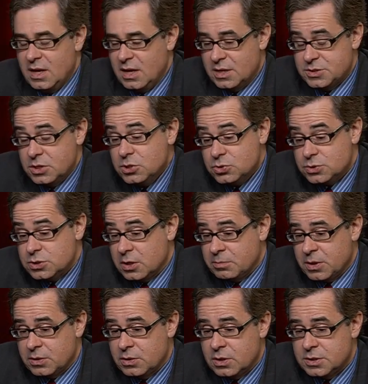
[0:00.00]
It's interesting
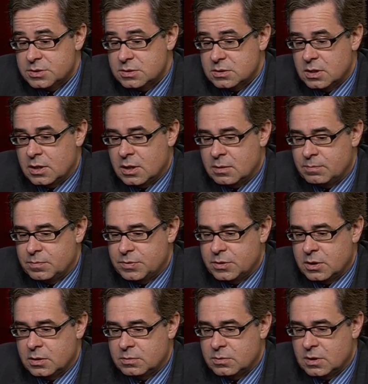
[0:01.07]
because um,
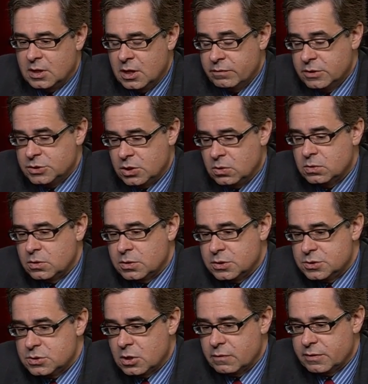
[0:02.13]
the, the evangelical
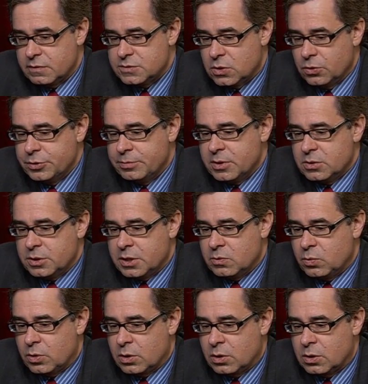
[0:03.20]
conservatives ultimately
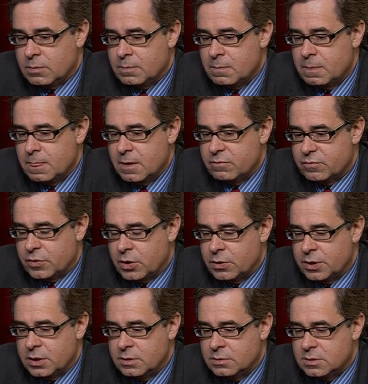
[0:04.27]
were
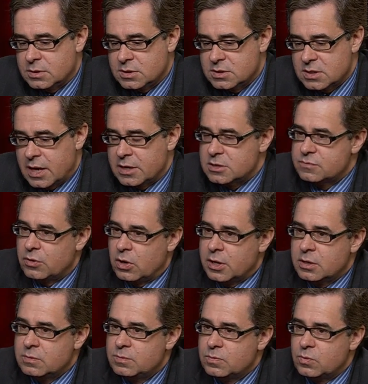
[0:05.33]
very
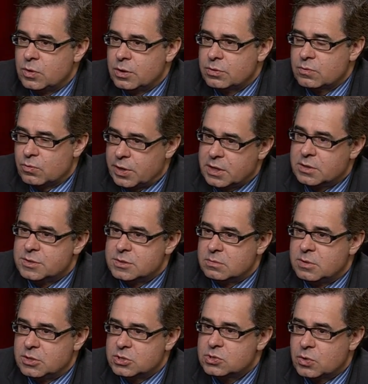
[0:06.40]
dissatisfied with Reagan's
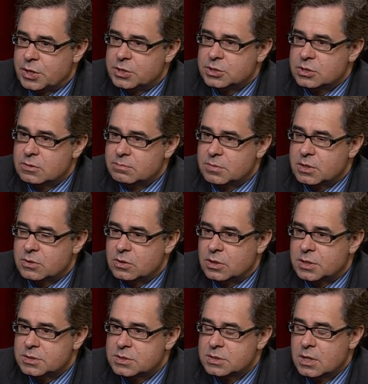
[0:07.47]
administration
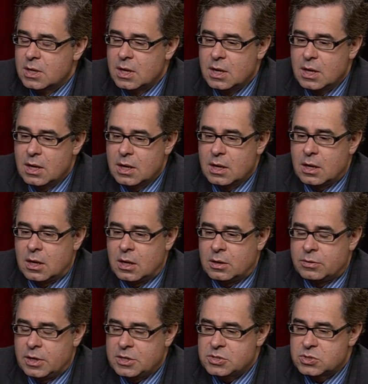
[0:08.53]
because uh,
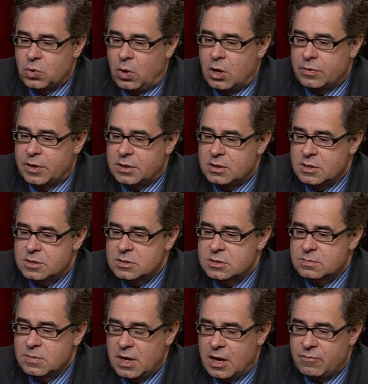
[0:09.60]
they saw that
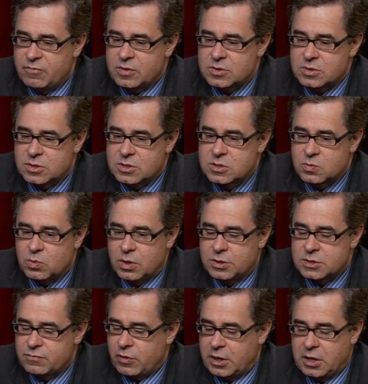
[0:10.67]
his emphasis
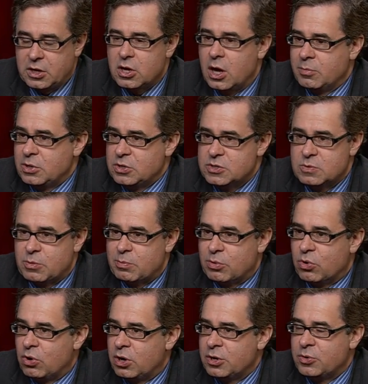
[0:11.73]
was fighting communism
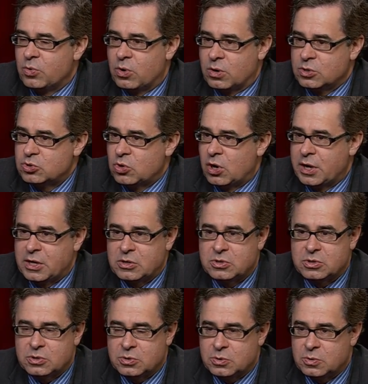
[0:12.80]
abroad or trying
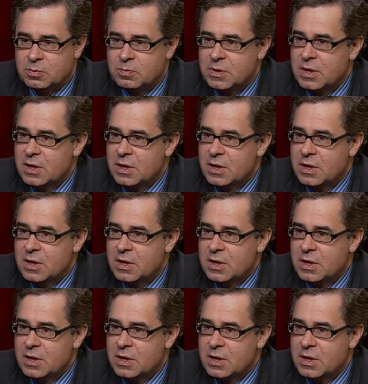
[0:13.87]
to